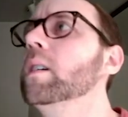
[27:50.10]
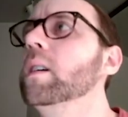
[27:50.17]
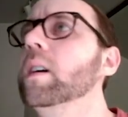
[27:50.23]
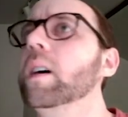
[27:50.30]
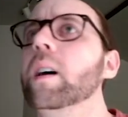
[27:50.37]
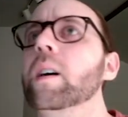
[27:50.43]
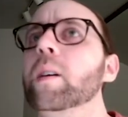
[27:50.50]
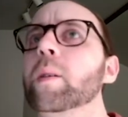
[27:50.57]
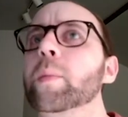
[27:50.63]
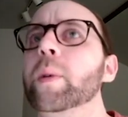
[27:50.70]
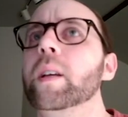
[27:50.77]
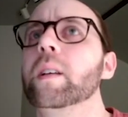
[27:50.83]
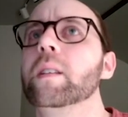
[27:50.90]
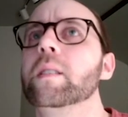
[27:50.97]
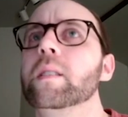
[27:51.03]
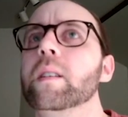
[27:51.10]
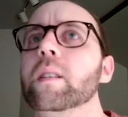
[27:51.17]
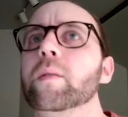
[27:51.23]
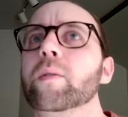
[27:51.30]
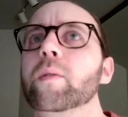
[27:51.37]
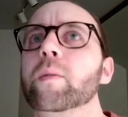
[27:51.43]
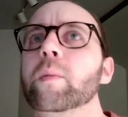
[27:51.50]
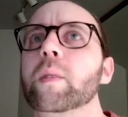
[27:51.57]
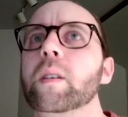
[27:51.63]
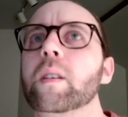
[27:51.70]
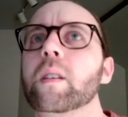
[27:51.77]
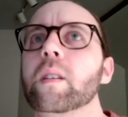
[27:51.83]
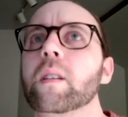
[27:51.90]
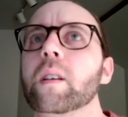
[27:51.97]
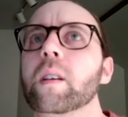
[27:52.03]
how it pans out for me. I
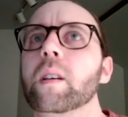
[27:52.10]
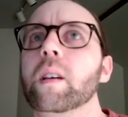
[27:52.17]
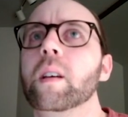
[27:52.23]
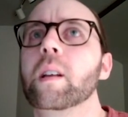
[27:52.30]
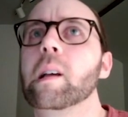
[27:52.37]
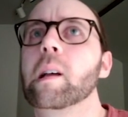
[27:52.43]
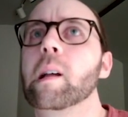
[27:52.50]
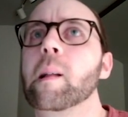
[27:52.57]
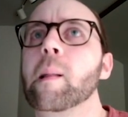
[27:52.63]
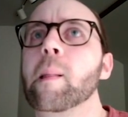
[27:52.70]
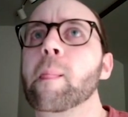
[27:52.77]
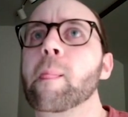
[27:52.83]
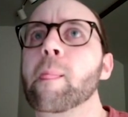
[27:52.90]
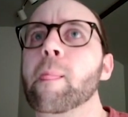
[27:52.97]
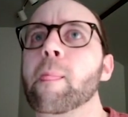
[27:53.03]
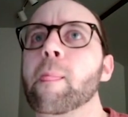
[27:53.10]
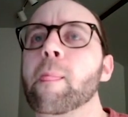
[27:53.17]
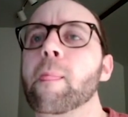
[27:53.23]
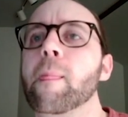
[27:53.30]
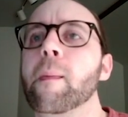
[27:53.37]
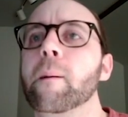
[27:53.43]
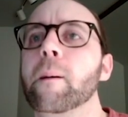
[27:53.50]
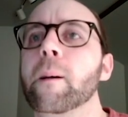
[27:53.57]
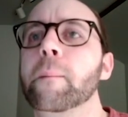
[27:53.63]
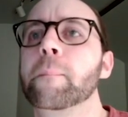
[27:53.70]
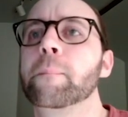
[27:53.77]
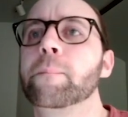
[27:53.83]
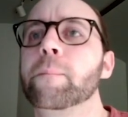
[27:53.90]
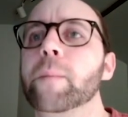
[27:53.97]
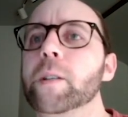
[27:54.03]
think I get a... Okay,
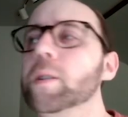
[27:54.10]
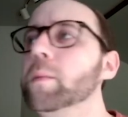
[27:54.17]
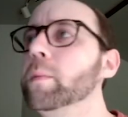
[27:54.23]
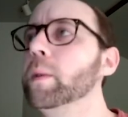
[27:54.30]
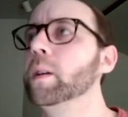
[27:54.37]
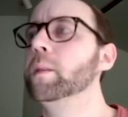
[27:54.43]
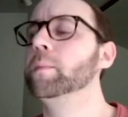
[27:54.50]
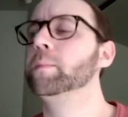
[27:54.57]
that should be good.